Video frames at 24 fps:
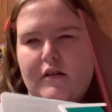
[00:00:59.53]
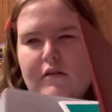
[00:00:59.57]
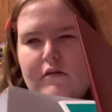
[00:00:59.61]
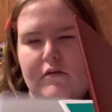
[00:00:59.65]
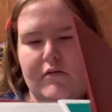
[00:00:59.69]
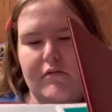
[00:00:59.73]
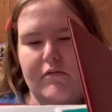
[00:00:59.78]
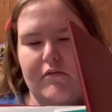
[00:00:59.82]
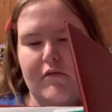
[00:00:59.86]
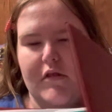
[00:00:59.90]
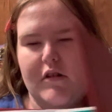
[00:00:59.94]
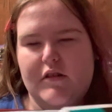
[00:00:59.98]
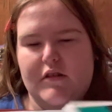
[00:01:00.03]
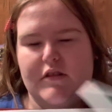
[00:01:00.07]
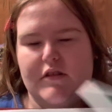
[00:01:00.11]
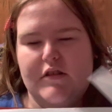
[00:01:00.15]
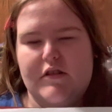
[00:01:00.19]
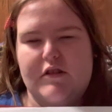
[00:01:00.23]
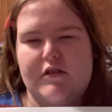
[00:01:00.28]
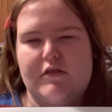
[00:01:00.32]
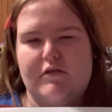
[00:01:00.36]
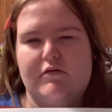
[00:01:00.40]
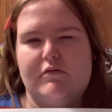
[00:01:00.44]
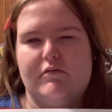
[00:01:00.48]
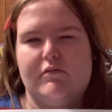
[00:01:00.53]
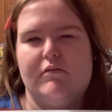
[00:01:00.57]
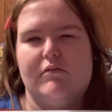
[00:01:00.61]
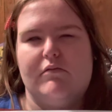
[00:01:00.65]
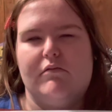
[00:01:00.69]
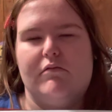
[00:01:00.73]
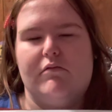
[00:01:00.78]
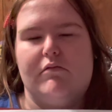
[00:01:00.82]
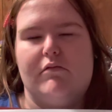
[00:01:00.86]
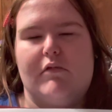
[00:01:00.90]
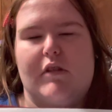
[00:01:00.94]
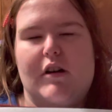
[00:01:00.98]

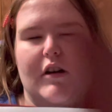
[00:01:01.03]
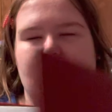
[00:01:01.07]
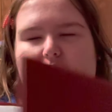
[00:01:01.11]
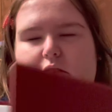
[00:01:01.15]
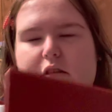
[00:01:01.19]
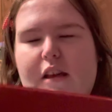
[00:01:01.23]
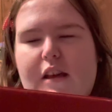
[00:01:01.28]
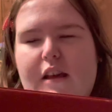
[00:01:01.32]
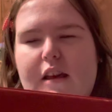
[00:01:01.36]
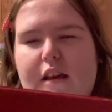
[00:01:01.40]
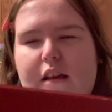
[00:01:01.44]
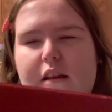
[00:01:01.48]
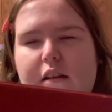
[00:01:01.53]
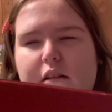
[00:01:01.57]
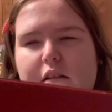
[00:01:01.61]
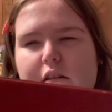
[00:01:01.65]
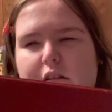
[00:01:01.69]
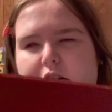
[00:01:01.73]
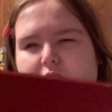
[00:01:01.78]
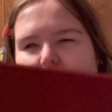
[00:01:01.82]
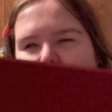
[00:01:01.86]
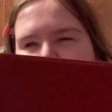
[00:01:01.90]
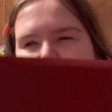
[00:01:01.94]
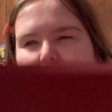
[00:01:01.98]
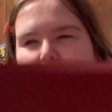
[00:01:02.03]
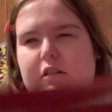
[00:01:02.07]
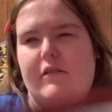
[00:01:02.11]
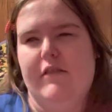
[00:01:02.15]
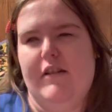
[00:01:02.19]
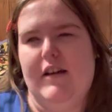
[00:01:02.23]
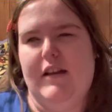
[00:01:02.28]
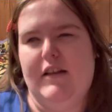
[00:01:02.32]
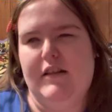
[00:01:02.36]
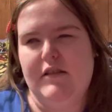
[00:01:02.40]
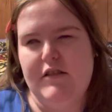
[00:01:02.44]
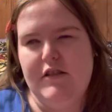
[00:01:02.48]
work in or go
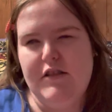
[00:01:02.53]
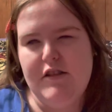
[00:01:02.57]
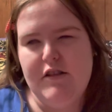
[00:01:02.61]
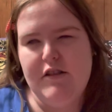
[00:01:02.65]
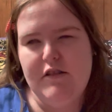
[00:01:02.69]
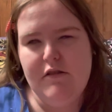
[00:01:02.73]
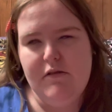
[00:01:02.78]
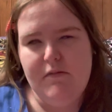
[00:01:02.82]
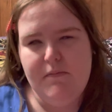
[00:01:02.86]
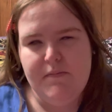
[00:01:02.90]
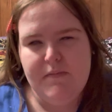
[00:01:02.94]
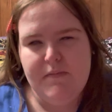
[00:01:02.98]
into.